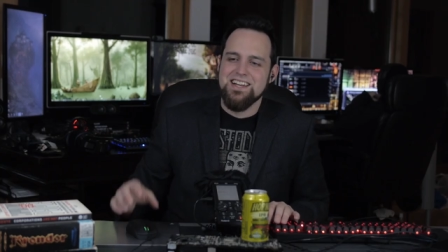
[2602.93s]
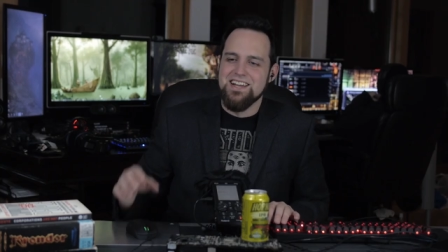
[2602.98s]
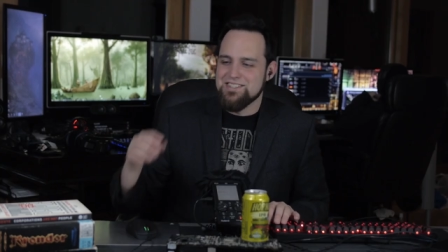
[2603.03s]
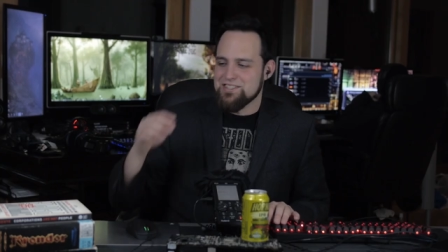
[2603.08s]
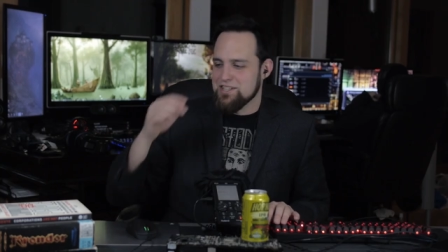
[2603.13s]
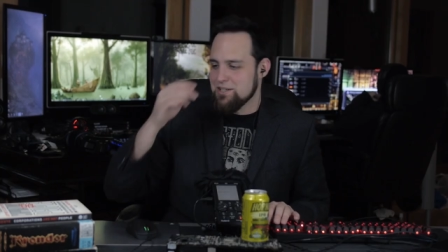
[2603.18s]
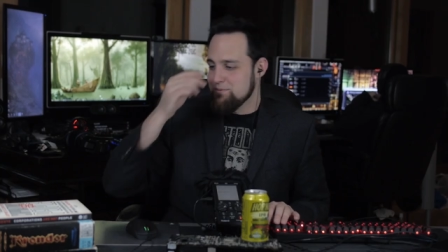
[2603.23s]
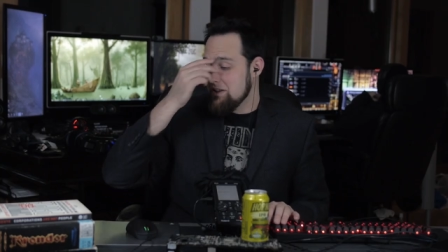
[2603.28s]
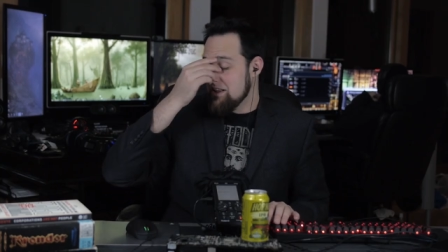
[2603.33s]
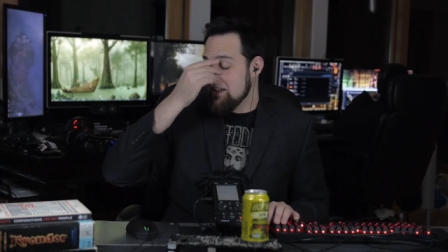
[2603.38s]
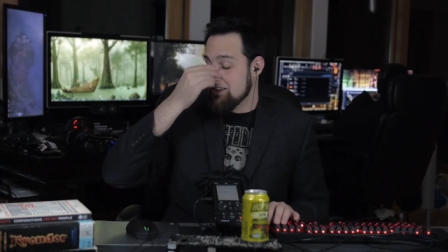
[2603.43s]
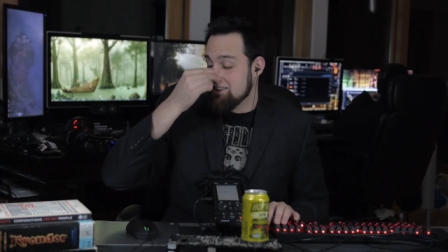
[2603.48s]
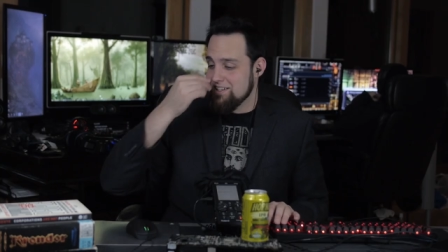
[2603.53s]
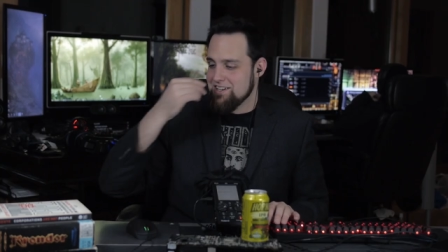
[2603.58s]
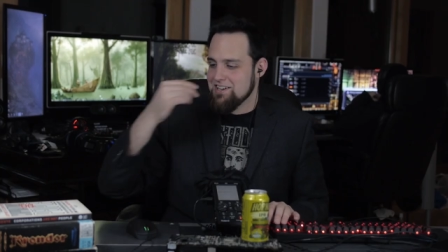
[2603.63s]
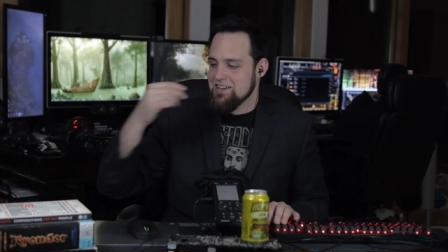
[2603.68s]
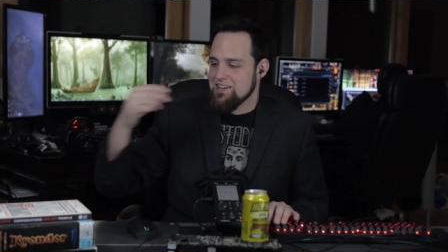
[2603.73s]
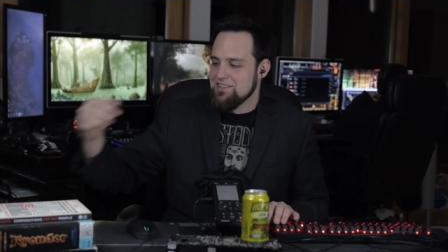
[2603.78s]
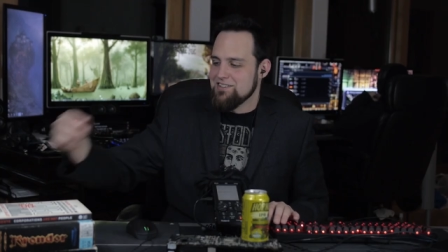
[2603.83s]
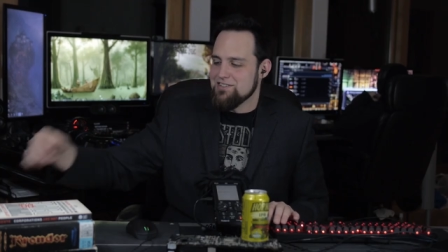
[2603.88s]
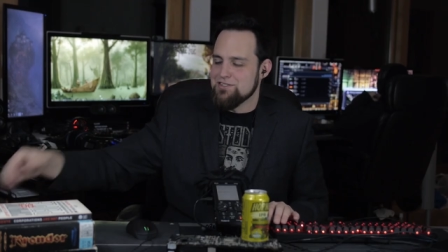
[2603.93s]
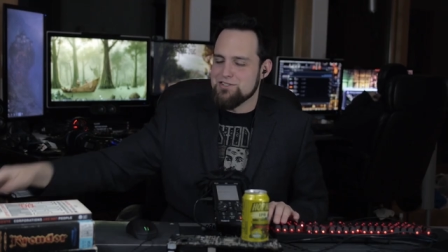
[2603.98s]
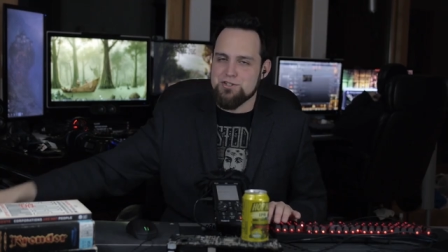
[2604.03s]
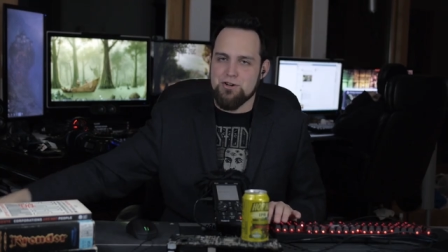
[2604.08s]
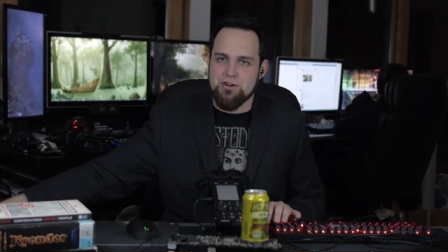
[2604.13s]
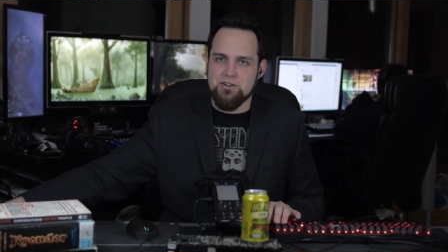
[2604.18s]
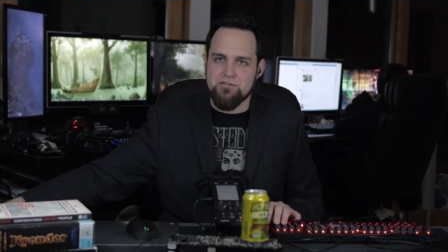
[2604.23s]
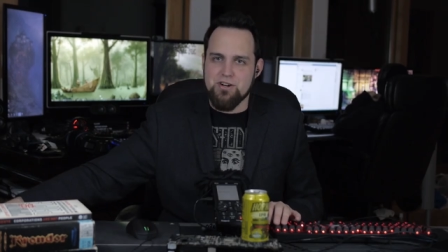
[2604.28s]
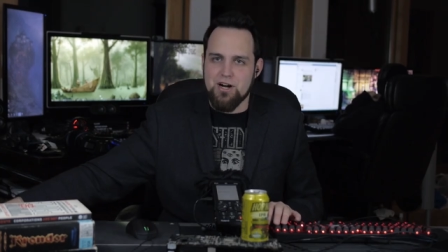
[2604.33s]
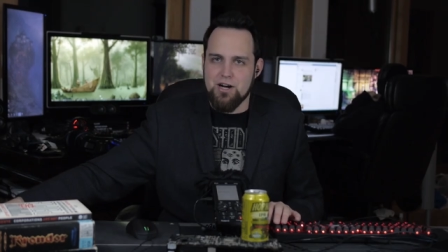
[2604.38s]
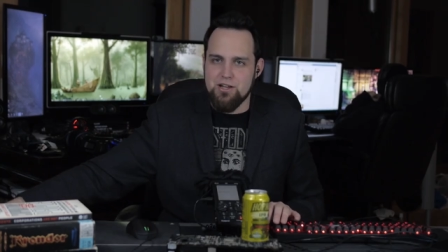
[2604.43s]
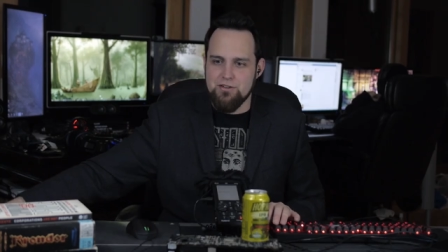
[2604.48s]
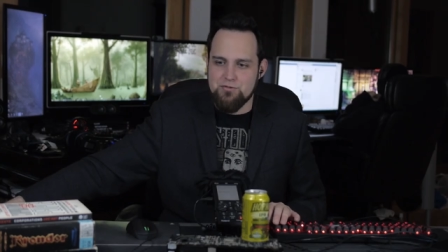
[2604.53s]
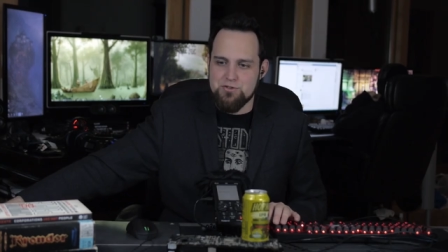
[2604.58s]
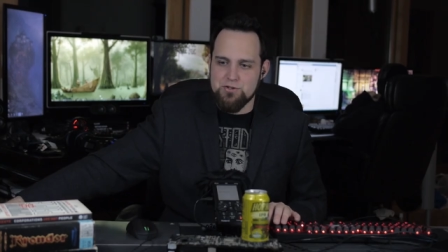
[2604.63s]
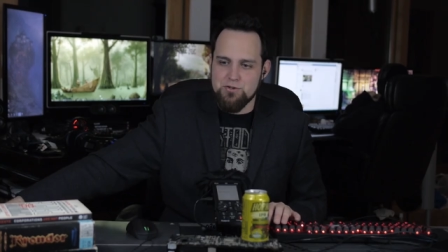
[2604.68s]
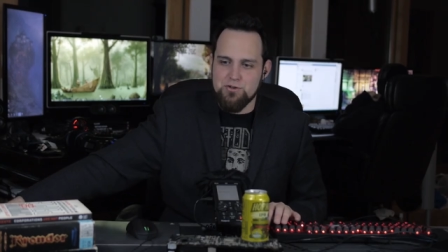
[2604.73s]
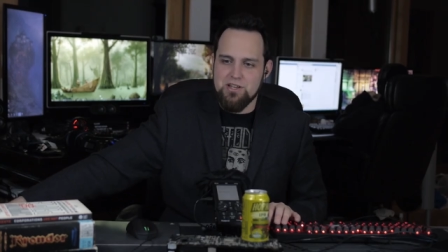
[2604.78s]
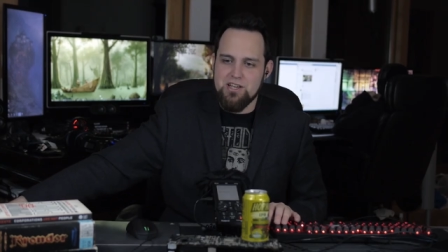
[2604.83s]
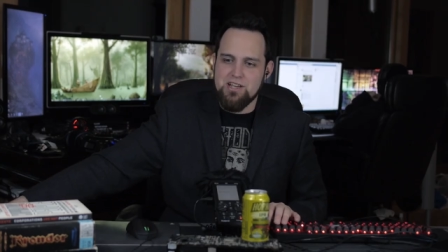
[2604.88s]
going to be like the, the start of
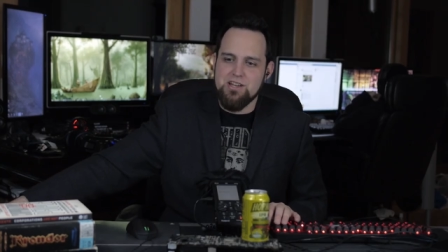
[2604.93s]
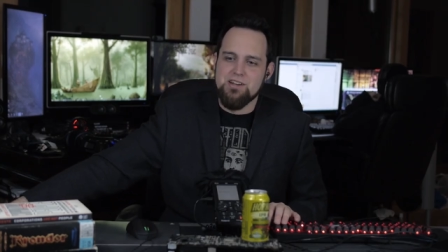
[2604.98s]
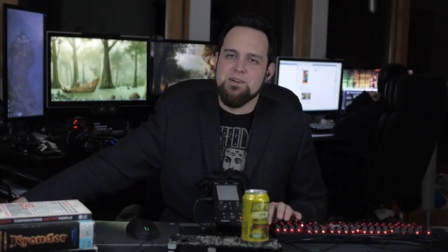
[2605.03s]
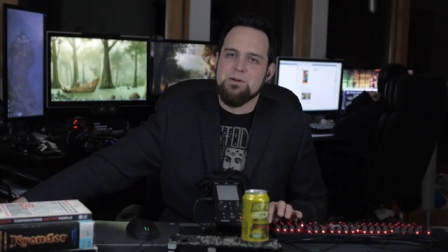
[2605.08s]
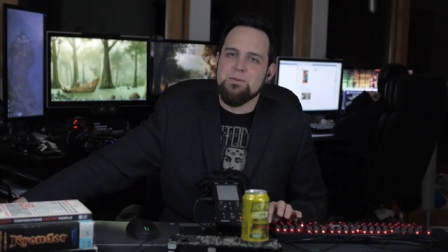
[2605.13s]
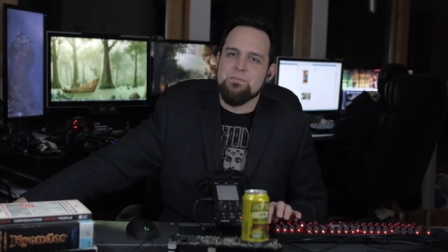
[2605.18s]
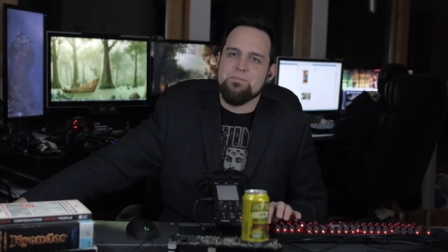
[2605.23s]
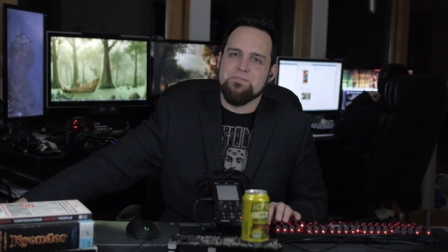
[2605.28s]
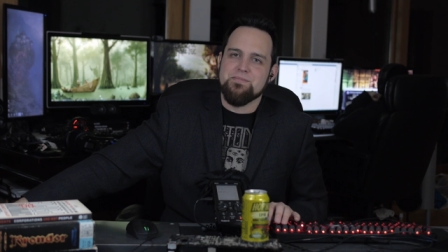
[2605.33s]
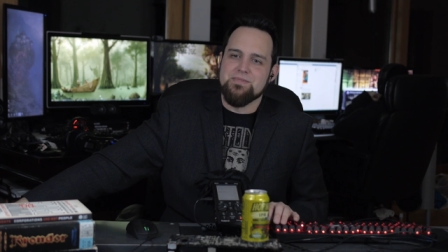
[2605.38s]
Call of Duty